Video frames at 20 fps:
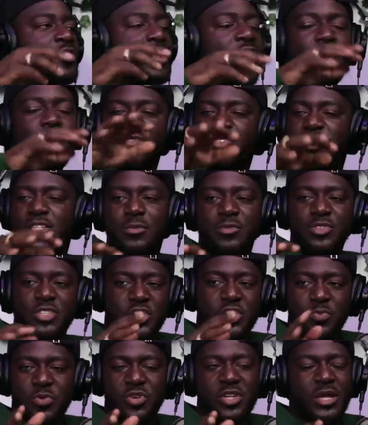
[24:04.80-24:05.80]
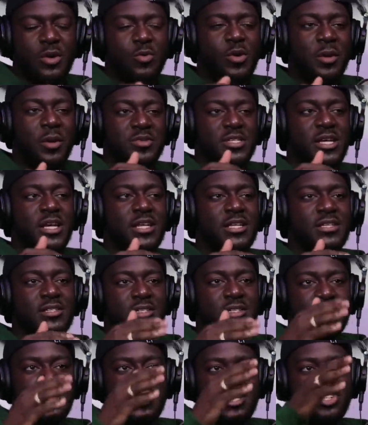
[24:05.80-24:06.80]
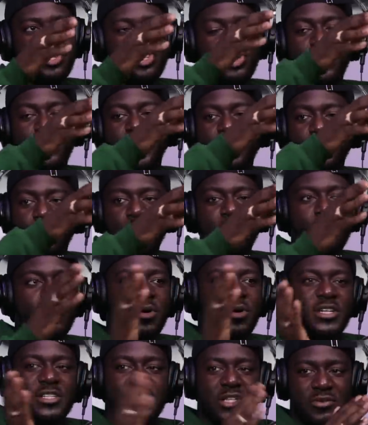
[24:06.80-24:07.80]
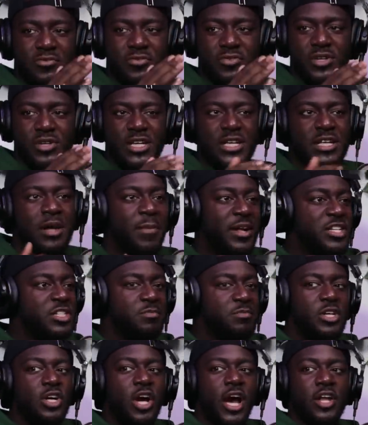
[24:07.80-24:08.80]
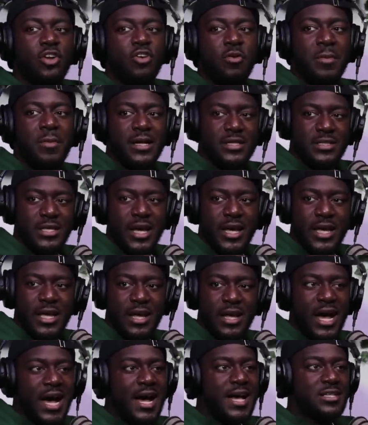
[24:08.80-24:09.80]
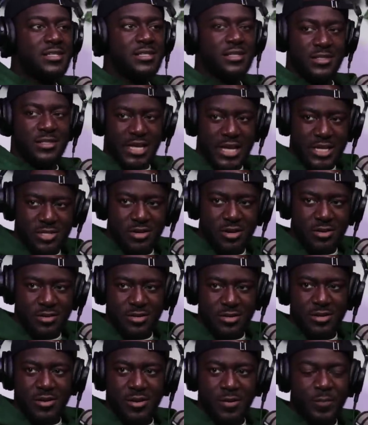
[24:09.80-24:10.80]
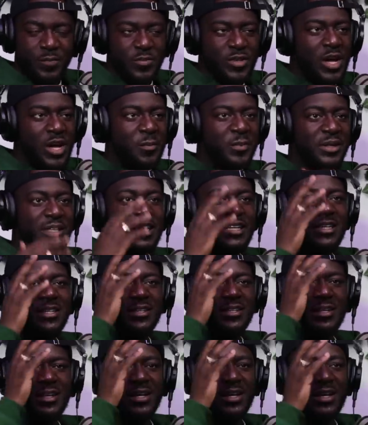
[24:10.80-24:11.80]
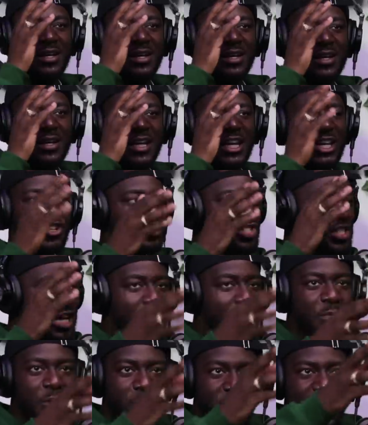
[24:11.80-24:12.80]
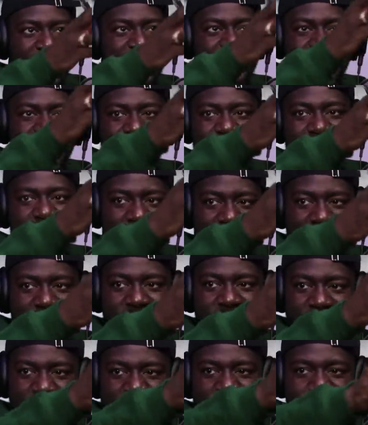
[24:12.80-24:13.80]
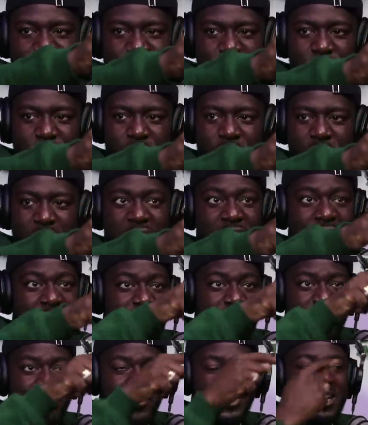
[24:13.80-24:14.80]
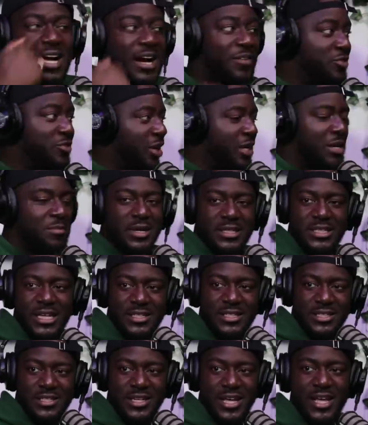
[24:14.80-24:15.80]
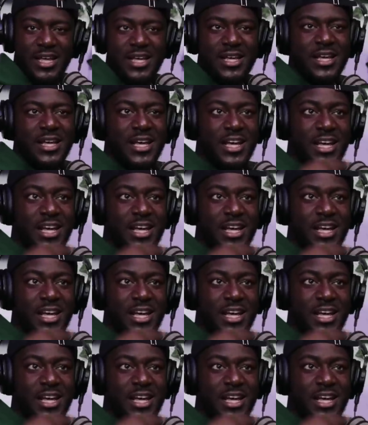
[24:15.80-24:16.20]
No, I'm not disputing that. What I'm saying is the Joan is Awful one is different. Imagine me going on my day as Tazer, but then Idris Elba plays Tazer in this show, and everything that I've done in my day to day